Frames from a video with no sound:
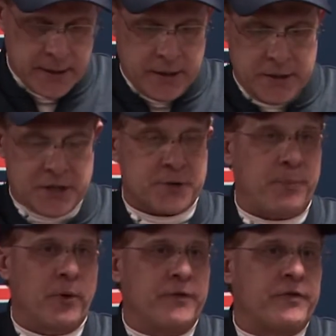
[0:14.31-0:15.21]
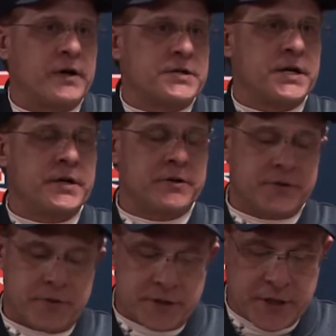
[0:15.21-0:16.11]
Disappointed for our
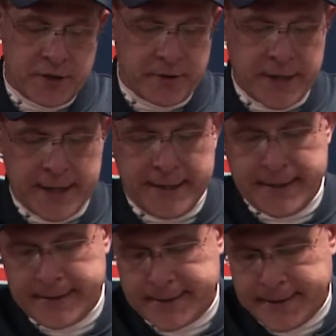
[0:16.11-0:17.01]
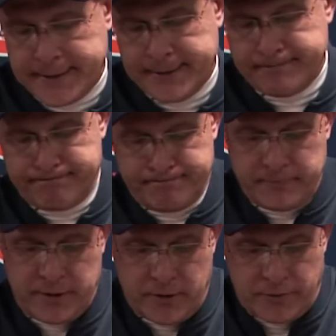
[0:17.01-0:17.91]
seniors on senior day that
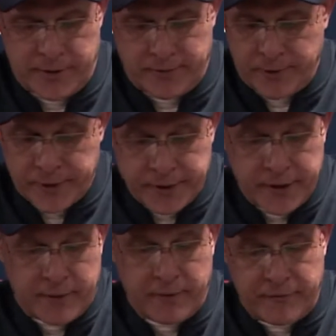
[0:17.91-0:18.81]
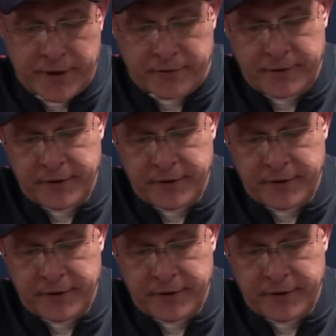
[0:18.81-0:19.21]
that we couldn't get them a victory.